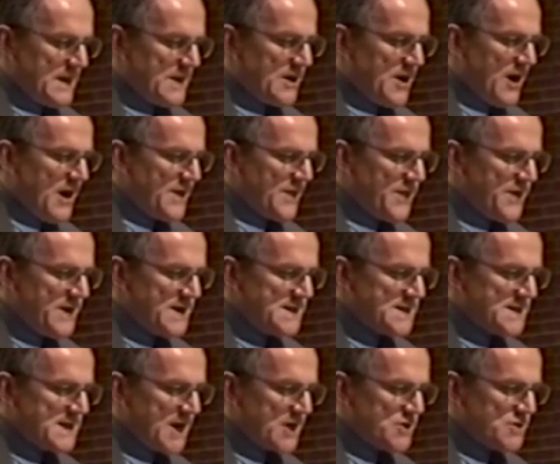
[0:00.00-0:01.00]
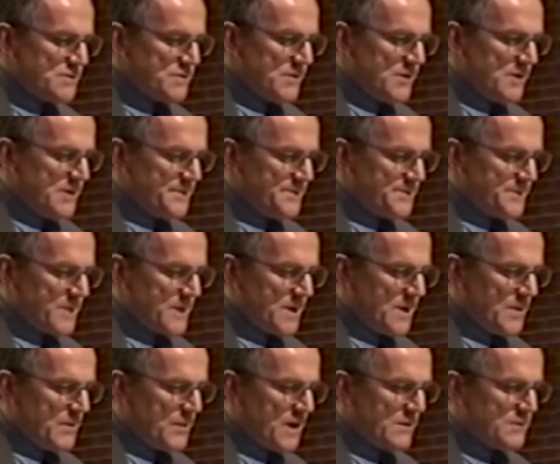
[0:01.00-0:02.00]
In all things sexual,
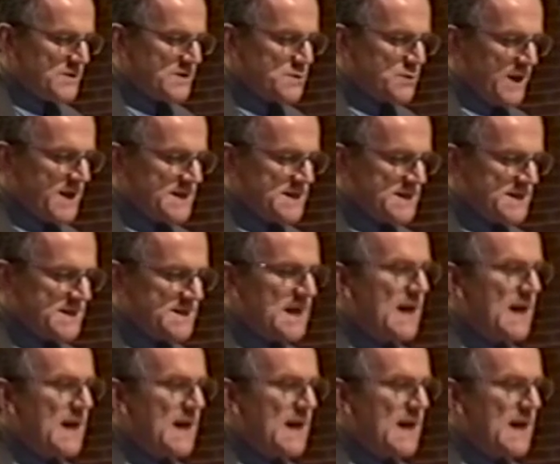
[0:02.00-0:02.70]
what was once